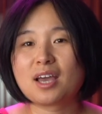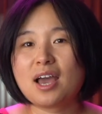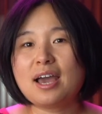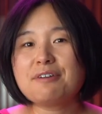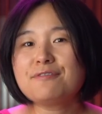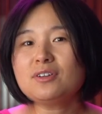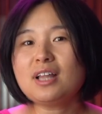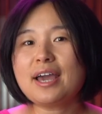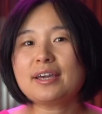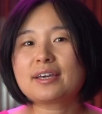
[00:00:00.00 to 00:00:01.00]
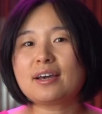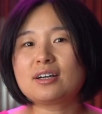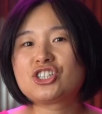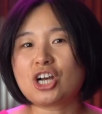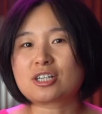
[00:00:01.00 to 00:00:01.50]
It felt like a
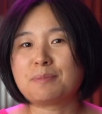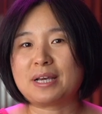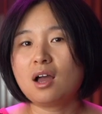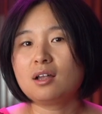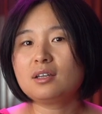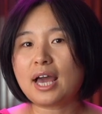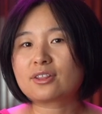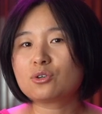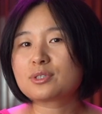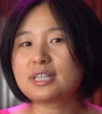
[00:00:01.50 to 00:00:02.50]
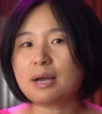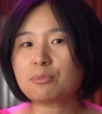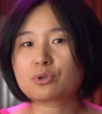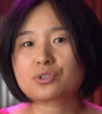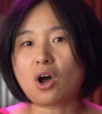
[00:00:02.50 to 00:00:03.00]
judgment, like those
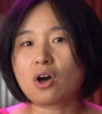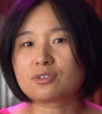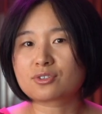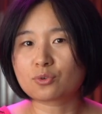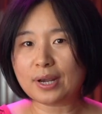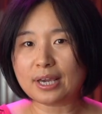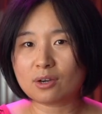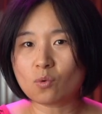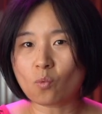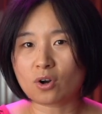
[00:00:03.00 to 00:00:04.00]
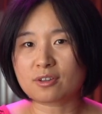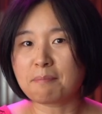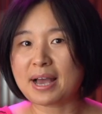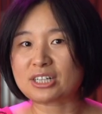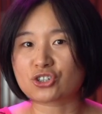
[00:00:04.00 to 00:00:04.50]
numbers on the screen were the
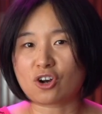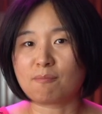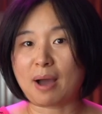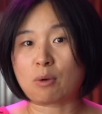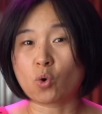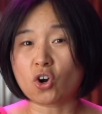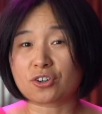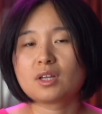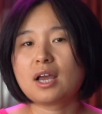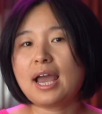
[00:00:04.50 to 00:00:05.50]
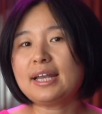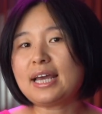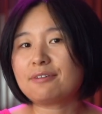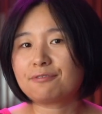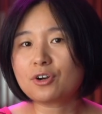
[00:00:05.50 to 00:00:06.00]
measure of my worth. And
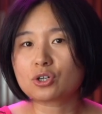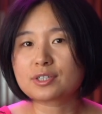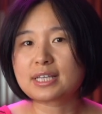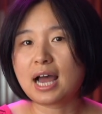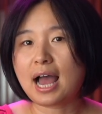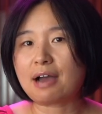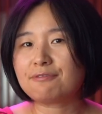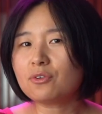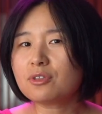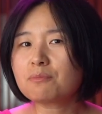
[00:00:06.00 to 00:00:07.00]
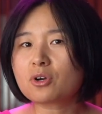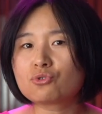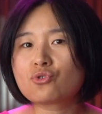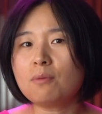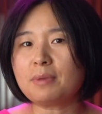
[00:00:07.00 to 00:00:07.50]
at first, I felt them
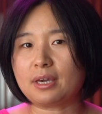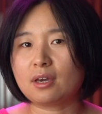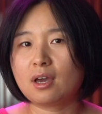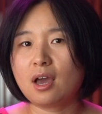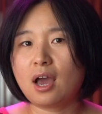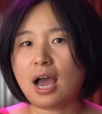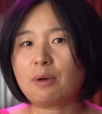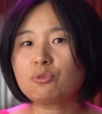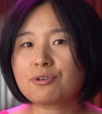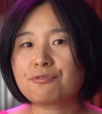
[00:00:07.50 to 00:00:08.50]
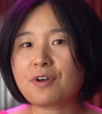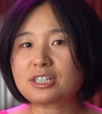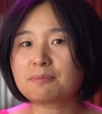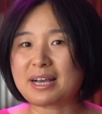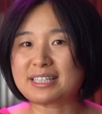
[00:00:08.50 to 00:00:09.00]
control me. I would
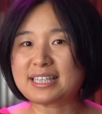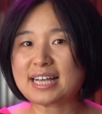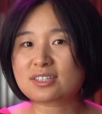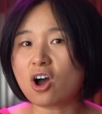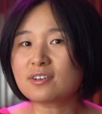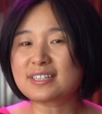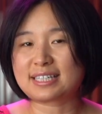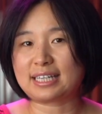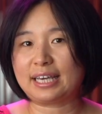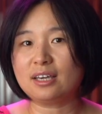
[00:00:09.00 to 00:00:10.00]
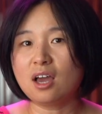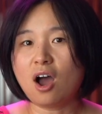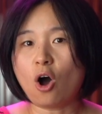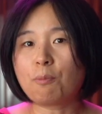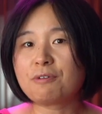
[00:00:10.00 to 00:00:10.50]
refresh my stats constantly,
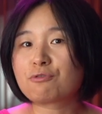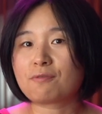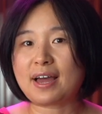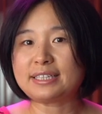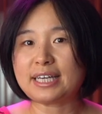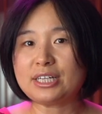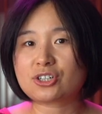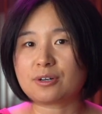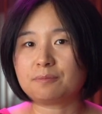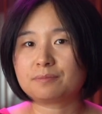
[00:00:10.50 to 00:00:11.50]
hoping for validation.